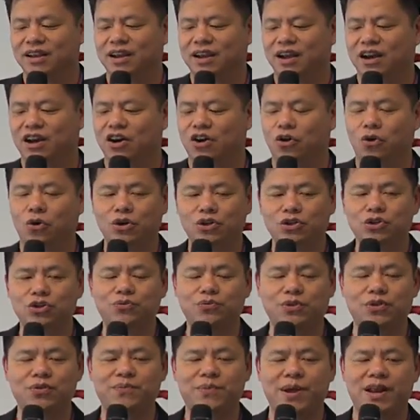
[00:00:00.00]
Uh, or you are
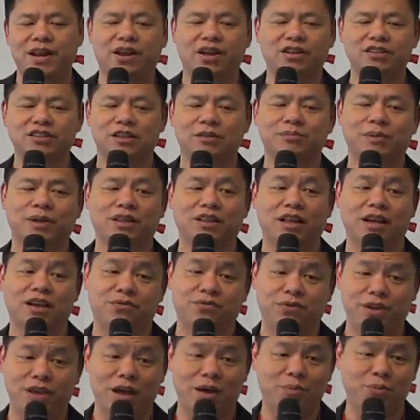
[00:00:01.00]
depending on something like
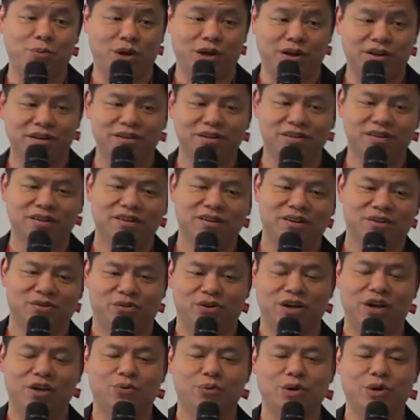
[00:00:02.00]
VMware, right?